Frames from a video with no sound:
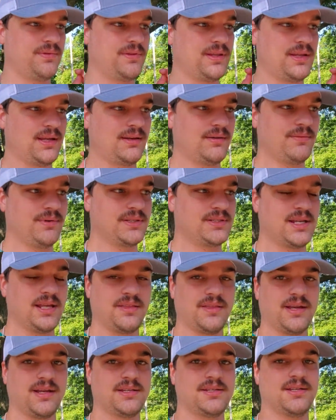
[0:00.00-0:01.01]
I want to say
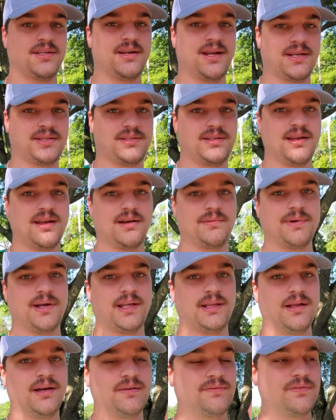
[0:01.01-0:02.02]
thanks to n-ext
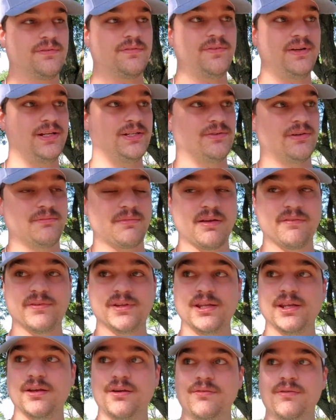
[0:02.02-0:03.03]
DIY Lawn for featuring my
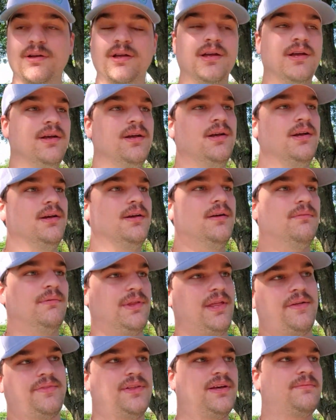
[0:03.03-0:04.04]
video.
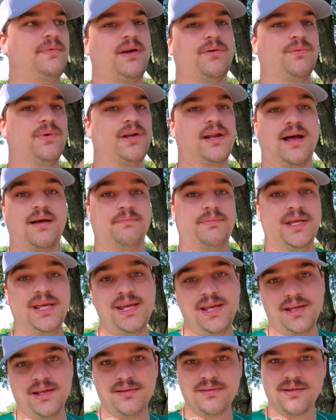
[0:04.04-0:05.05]
Without them, I would not
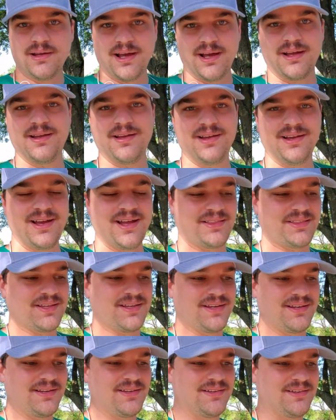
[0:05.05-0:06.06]
be at
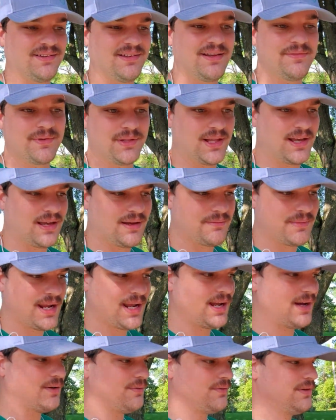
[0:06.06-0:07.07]
the level I am
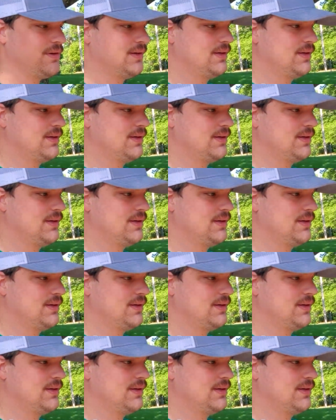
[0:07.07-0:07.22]
now.